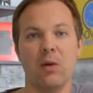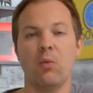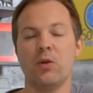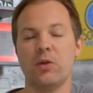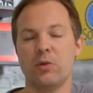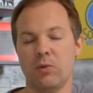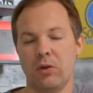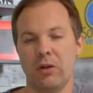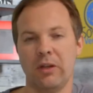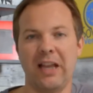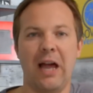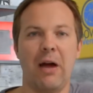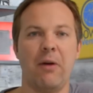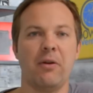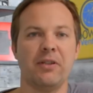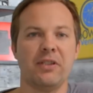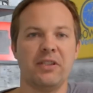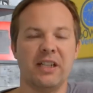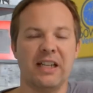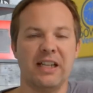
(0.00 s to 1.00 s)
which will allow
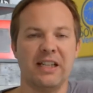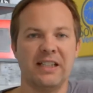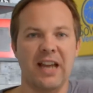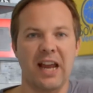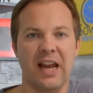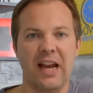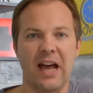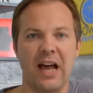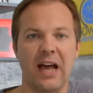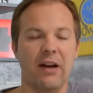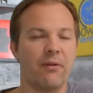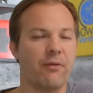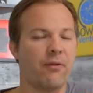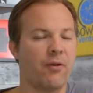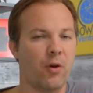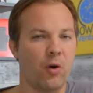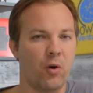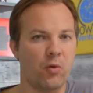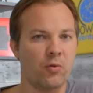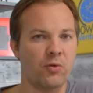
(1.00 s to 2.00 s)
us to get data out of
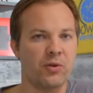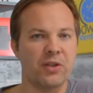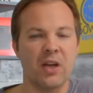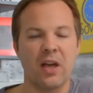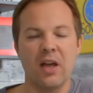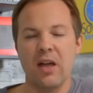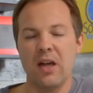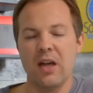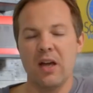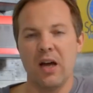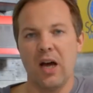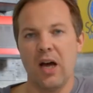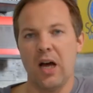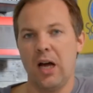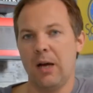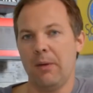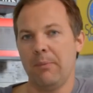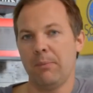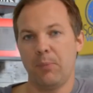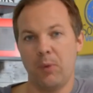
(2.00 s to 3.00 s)
those
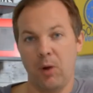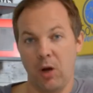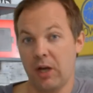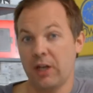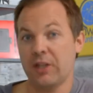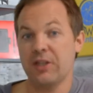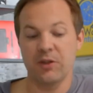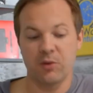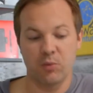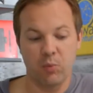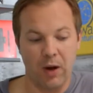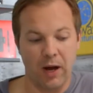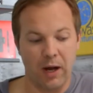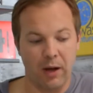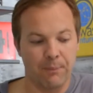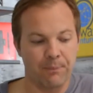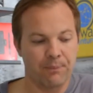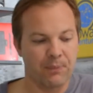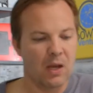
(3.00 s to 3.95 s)
um, products as well.